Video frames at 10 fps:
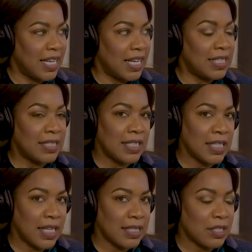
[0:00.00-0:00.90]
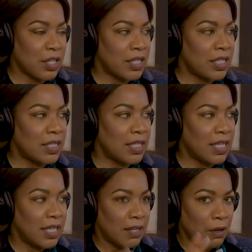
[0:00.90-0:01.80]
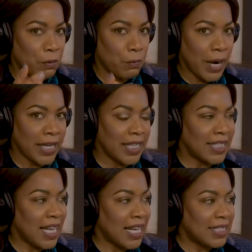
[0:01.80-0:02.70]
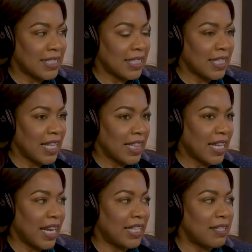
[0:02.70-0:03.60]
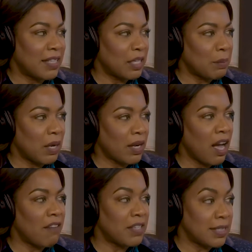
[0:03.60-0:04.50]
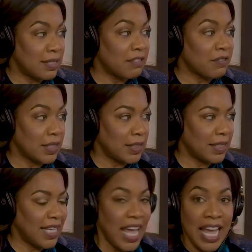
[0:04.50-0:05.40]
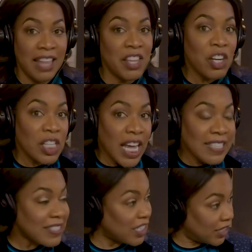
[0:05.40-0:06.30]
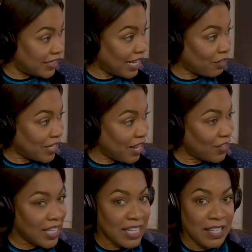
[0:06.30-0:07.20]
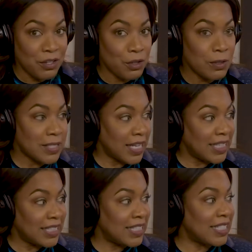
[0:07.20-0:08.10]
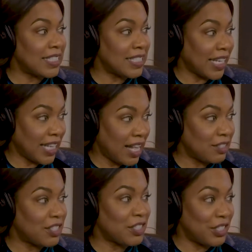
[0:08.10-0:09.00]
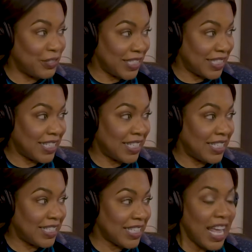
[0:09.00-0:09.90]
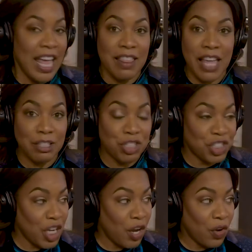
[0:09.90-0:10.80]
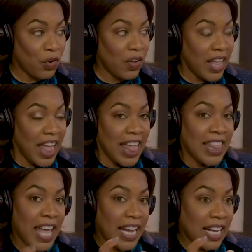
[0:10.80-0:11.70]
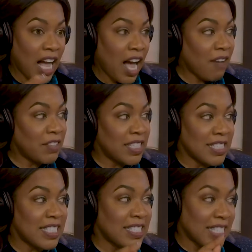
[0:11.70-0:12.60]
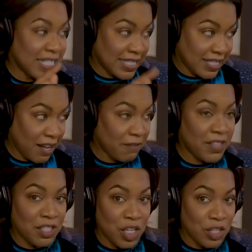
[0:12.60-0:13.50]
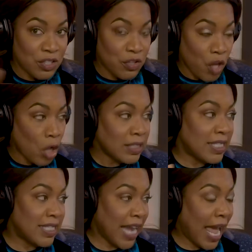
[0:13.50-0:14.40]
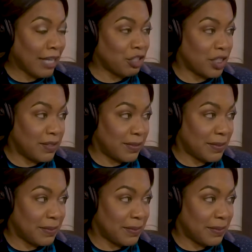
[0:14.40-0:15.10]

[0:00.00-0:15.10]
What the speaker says: until I started recognizing that I had to think about confidence differently. And there are a lot of studies out now, a lot of neuroscientists and psychologists are doing studies that show that confidence is the stuff that turns thoughts into actions.